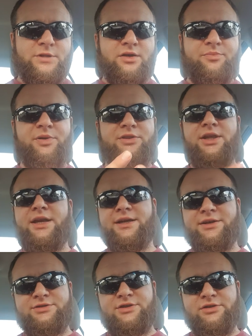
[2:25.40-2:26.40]
a pathetic
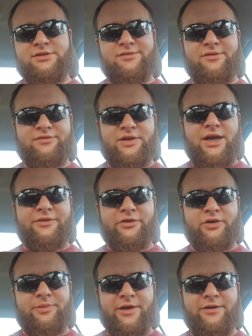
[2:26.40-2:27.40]
excuse of a
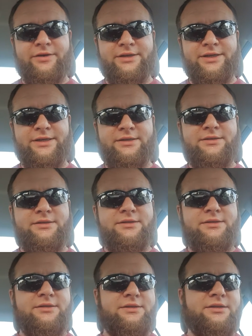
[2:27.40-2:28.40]
father, apparently
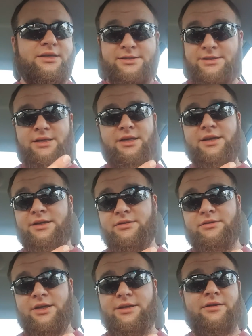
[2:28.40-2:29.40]
because and you
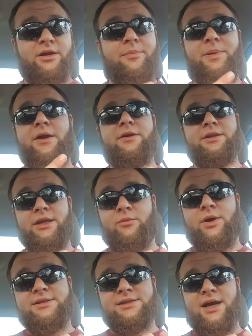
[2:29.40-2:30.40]
and apparently
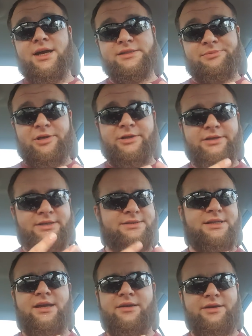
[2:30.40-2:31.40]
was a husband
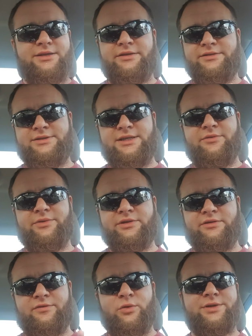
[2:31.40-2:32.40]
because then he's dealing with
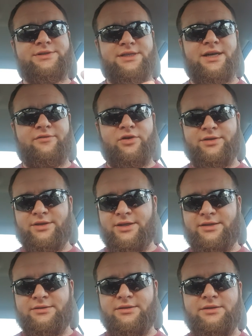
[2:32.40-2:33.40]
the divorce and everything